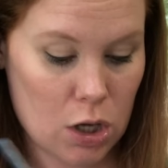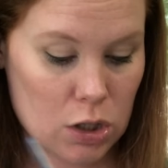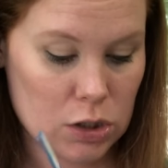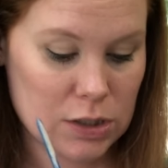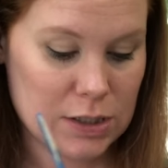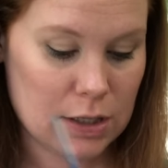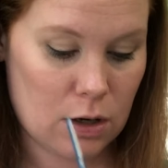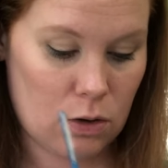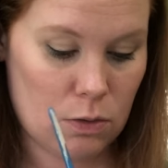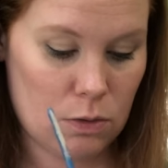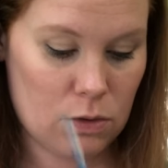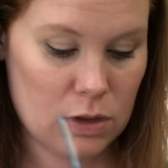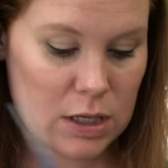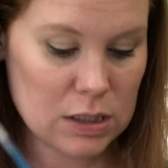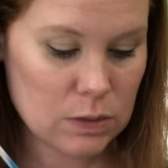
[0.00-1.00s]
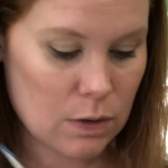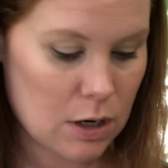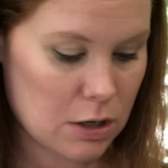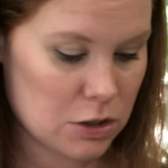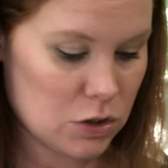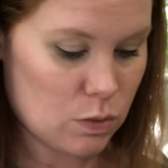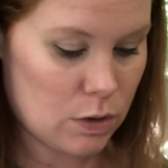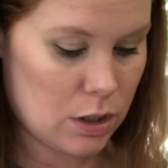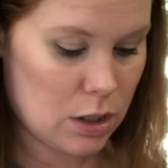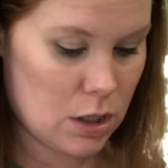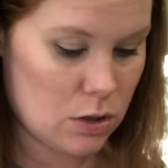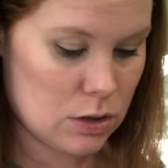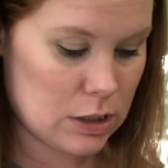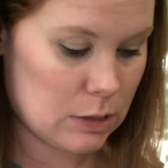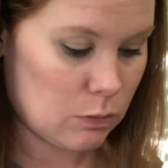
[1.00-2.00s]
So this one, I just wanted to
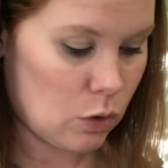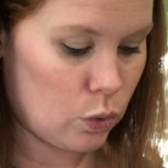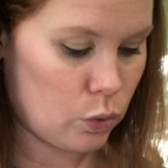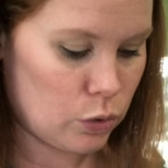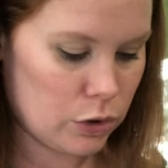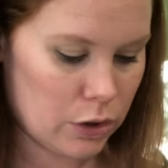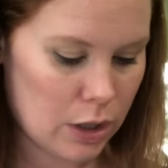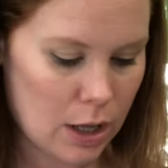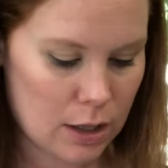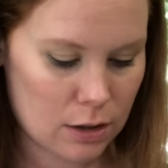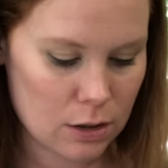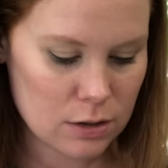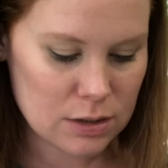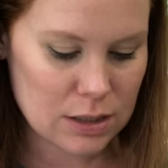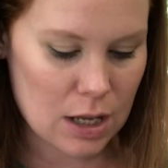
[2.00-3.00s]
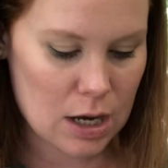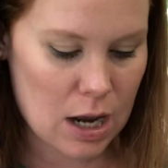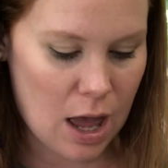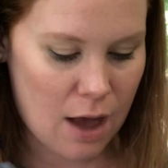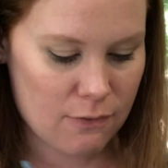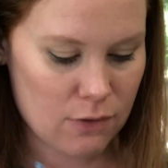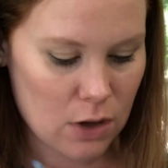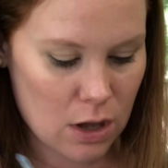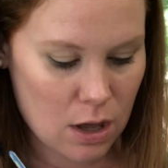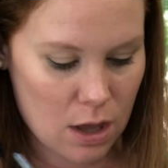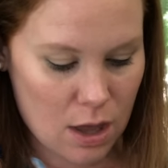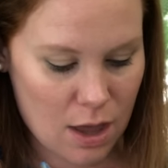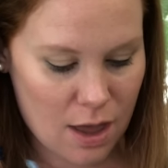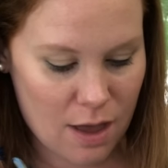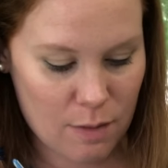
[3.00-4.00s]
use some cooler colors and have
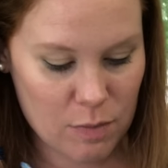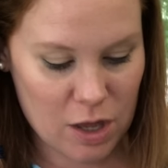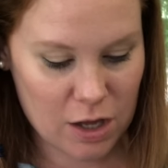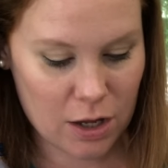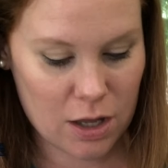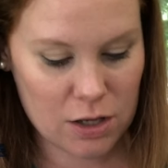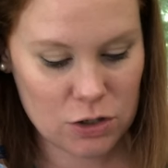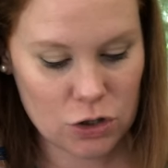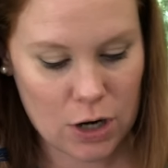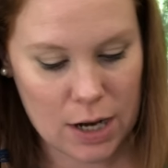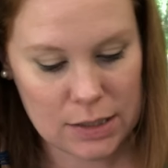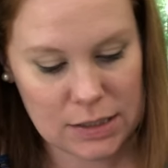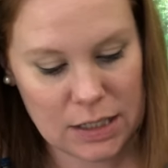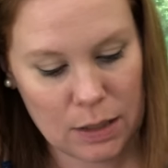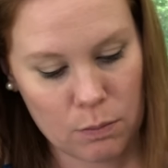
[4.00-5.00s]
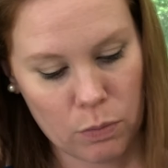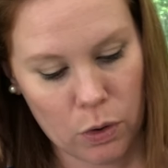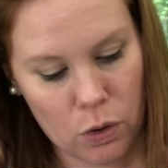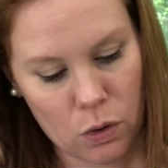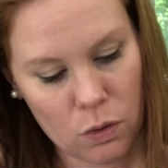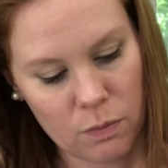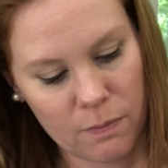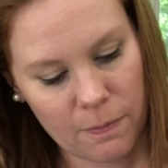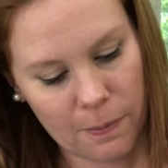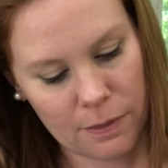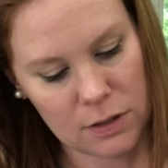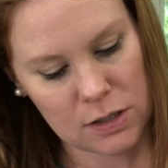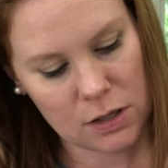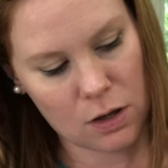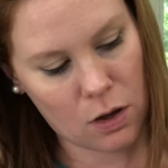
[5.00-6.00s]
a contrasting bowl
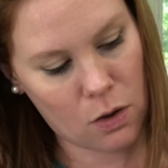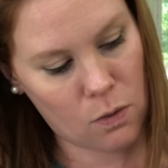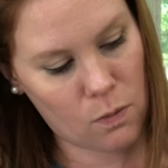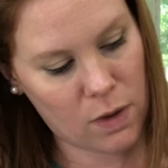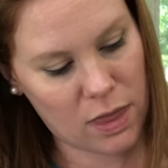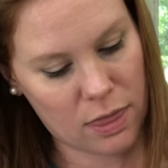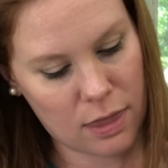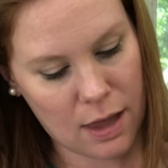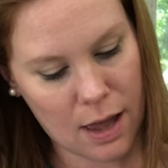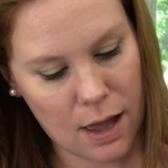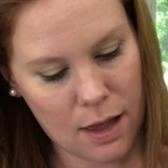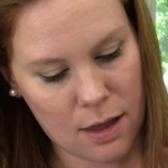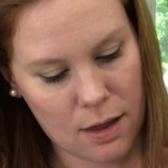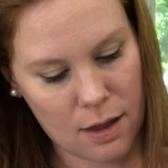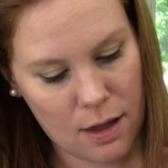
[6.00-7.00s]
to go with that.